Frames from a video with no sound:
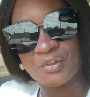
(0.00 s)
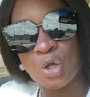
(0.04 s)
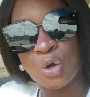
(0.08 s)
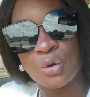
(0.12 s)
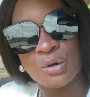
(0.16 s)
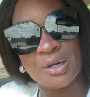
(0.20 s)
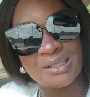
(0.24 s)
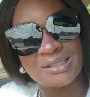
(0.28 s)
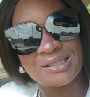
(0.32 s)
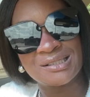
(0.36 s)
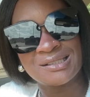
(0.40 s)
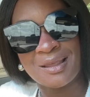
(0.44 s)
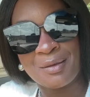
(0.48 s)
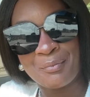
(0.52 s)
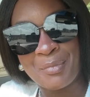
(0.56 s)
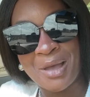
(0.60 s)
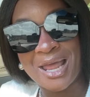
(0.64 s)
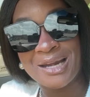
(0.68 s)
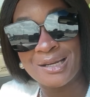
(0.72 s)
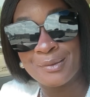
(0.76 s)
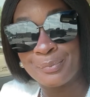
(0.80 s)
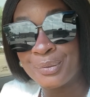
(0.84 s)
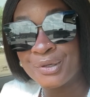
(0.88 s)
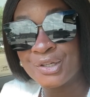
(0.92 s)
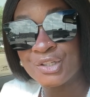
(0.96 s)
Or is
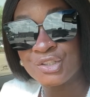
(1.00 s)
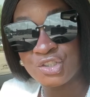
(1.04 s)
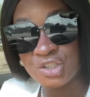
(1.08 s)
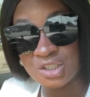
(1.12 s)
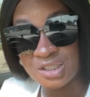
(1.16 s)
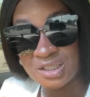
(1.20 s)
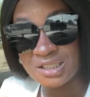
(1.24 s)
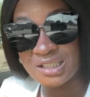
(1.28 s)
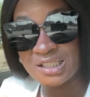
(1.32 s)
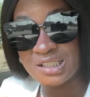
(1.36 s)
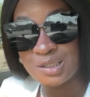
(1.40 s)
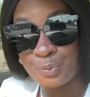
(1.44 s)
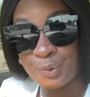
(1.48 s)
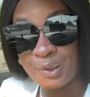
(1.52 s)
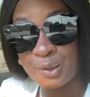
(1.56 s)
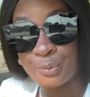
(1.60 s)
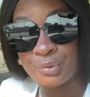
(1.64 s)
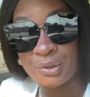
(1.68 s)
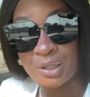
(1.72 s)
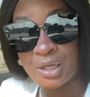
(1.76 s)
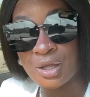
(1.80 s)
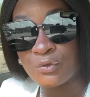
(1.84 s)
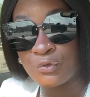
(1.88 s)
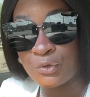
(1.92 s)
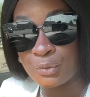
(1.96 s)
somebody pushing these
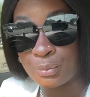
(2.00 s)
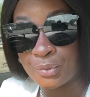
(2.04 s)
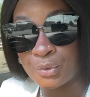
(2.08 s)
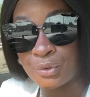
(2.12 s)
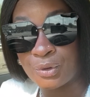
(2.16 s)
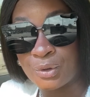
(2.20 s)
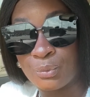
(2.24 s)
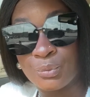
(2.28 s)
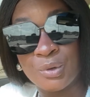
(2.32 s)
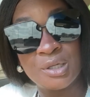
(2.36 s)
people overboard?